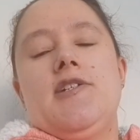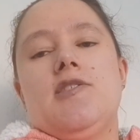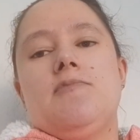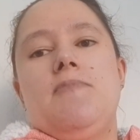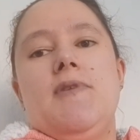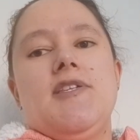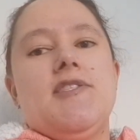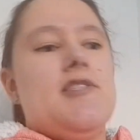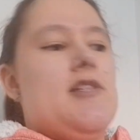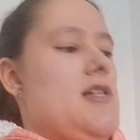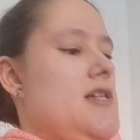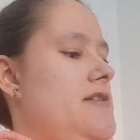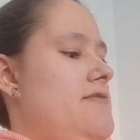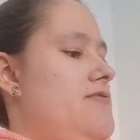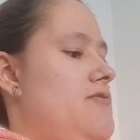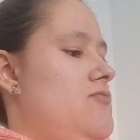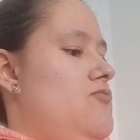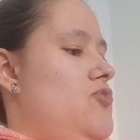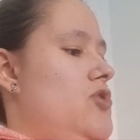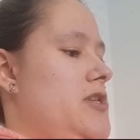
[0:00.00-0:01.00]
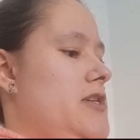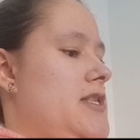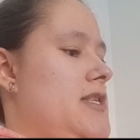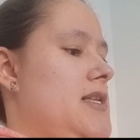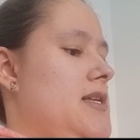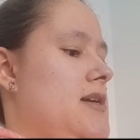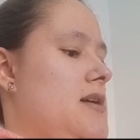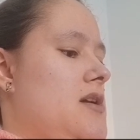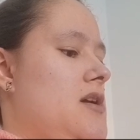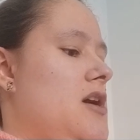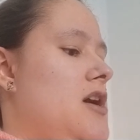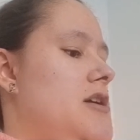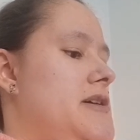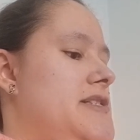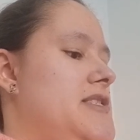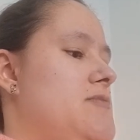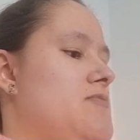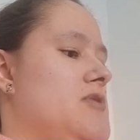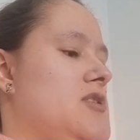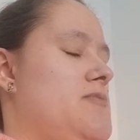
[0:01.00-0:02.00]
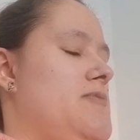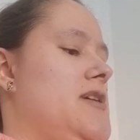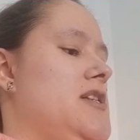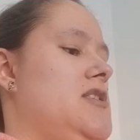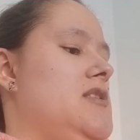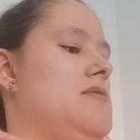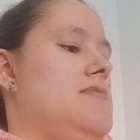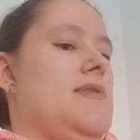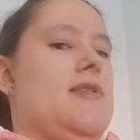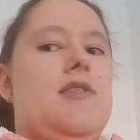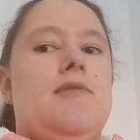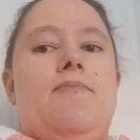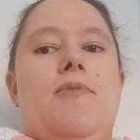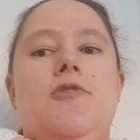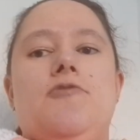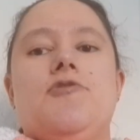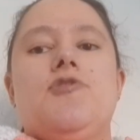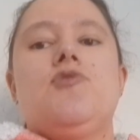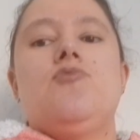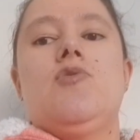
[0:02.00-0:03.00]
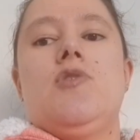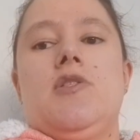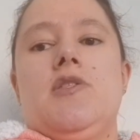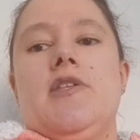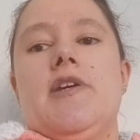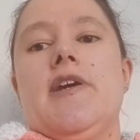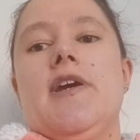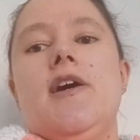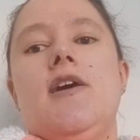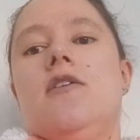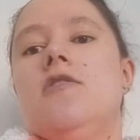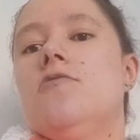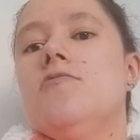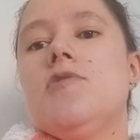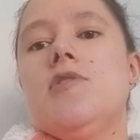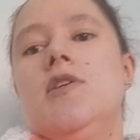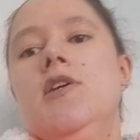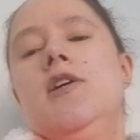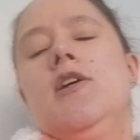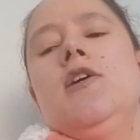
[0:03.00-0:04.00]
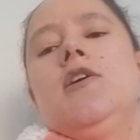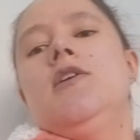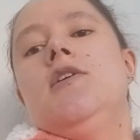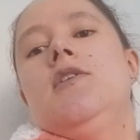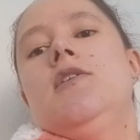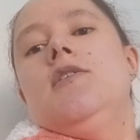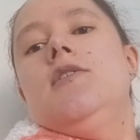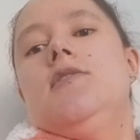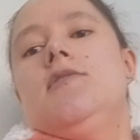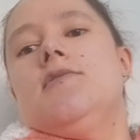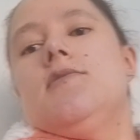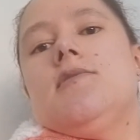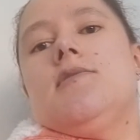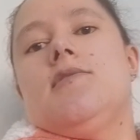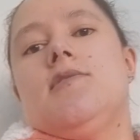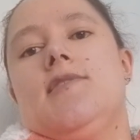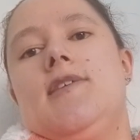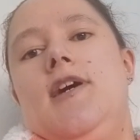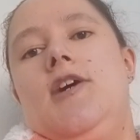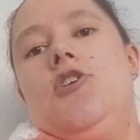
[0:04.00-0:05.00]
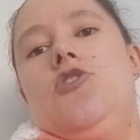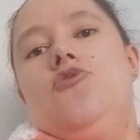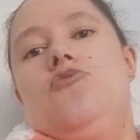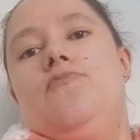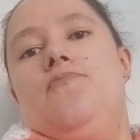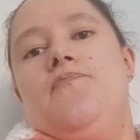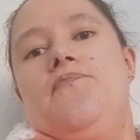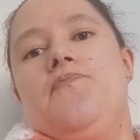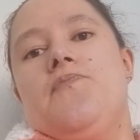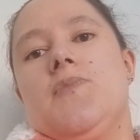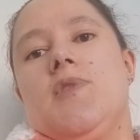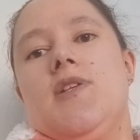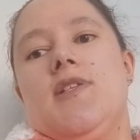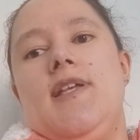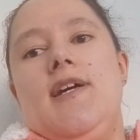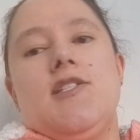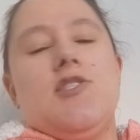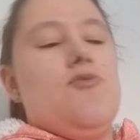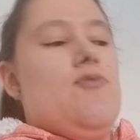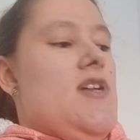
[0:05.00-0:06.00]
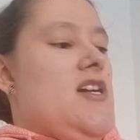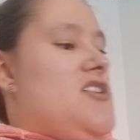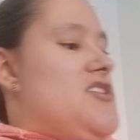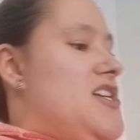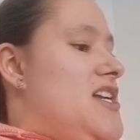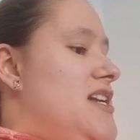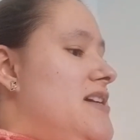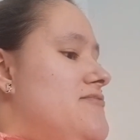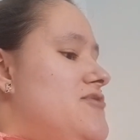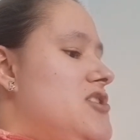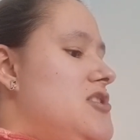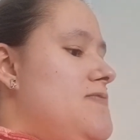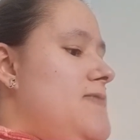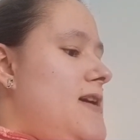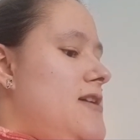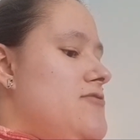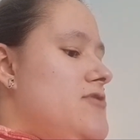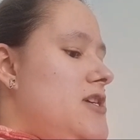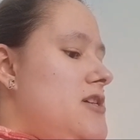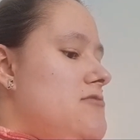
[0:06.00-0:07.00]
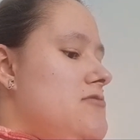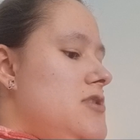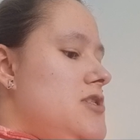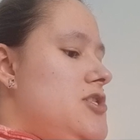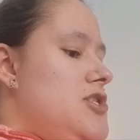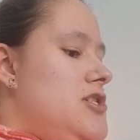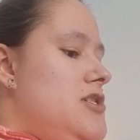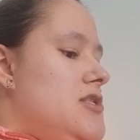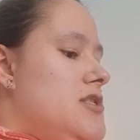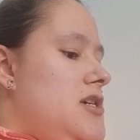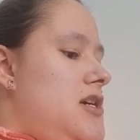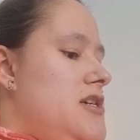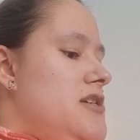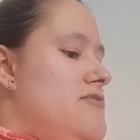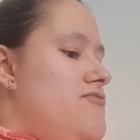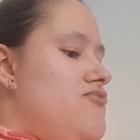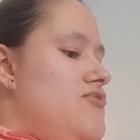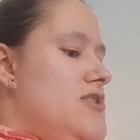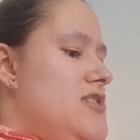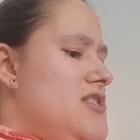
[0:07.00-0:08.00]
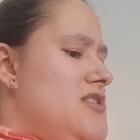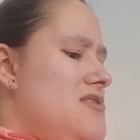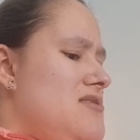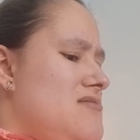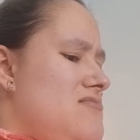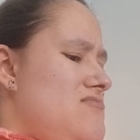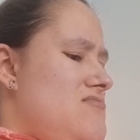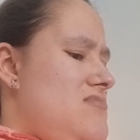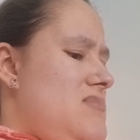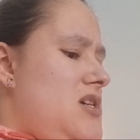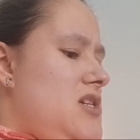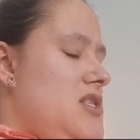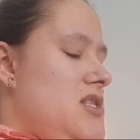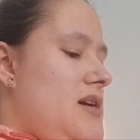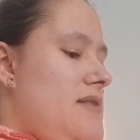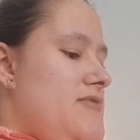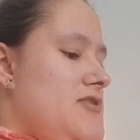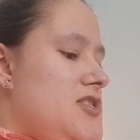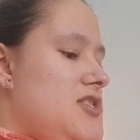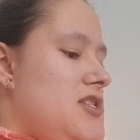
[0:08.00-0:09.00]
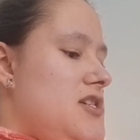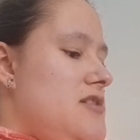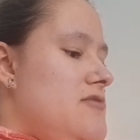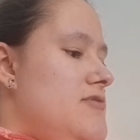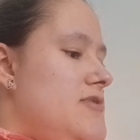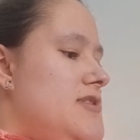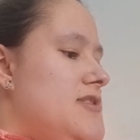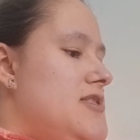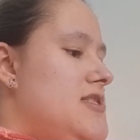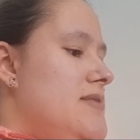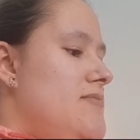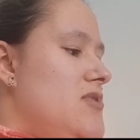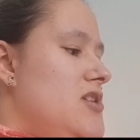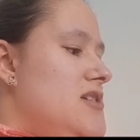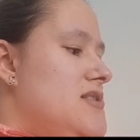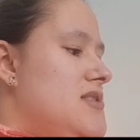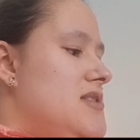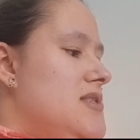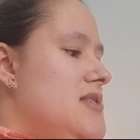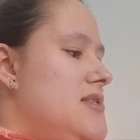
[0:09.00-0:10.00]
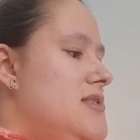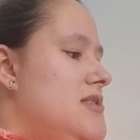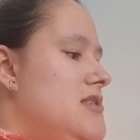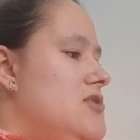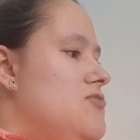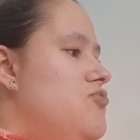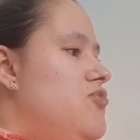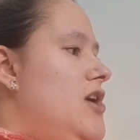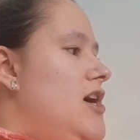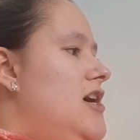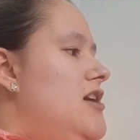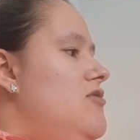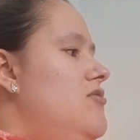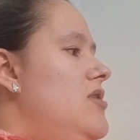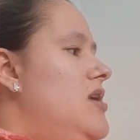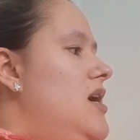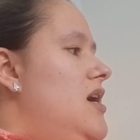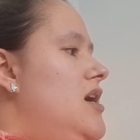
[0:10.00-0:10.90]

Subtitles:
It's basically from one of the guys' perspectives as opposed to one of the girls. So, that's really good. And I've just found out that she's kind of written another series similar to this as well.